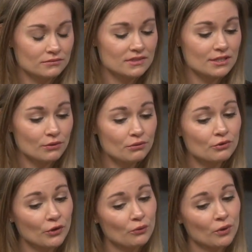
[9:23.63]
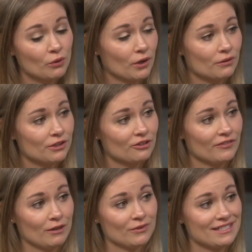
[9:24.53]
So we really want to work with our
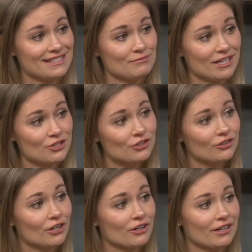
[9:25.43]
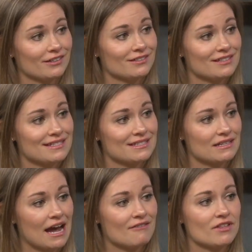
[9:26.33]
families and make sure that our kids
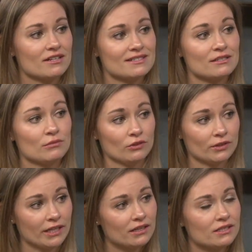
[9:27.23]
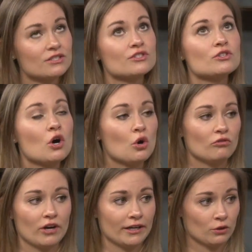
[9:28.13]
have that stability. It is so
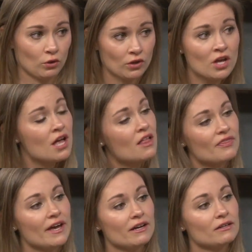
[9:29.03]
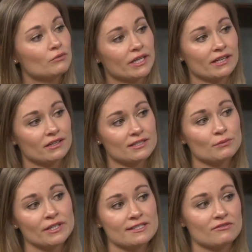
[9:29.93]
vital that when a kid's
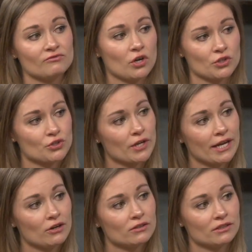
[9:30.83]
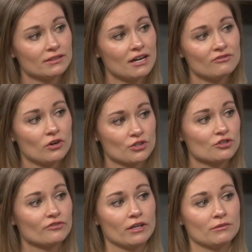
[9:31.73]
placed in foster care, that foster
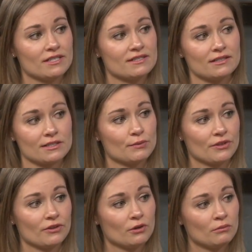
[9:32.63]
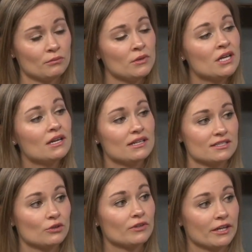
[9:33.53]
family sticks with them
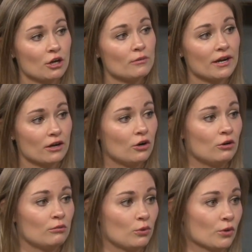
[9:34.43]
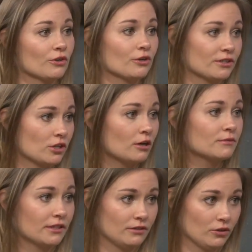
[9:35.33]
until they go back home or they're
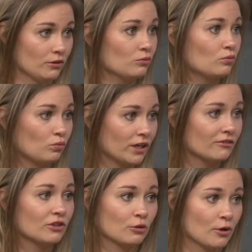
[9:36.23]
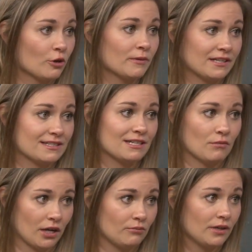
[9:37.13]
adopted or whatever their permanency
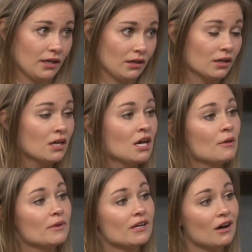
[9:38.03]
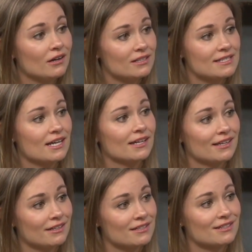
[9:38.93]
might be, because that
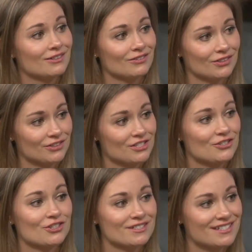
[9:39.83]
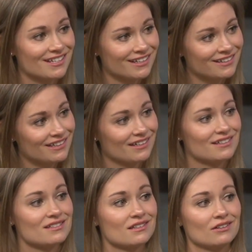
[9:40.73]
kid is going to learn to trust again. That
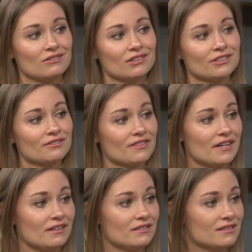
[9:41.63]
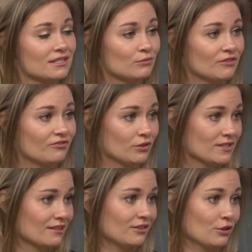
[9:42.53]
kid's going to learn that someone feels
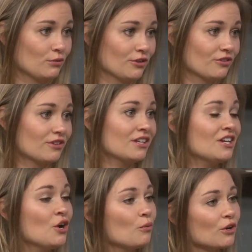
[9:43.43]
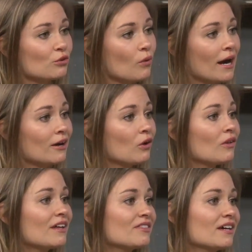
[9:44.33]
like they're worthwhile,
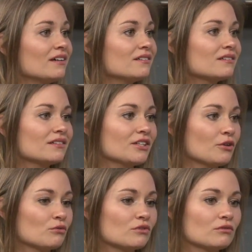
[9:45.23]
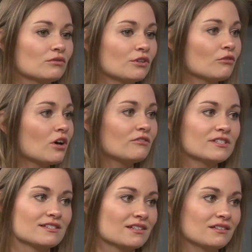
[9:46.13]
and that, you know, the love
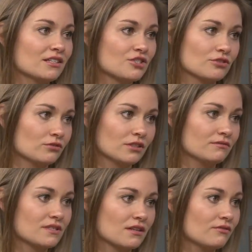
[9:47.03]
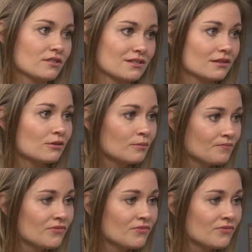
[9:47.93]
isn't conditional that was given to them.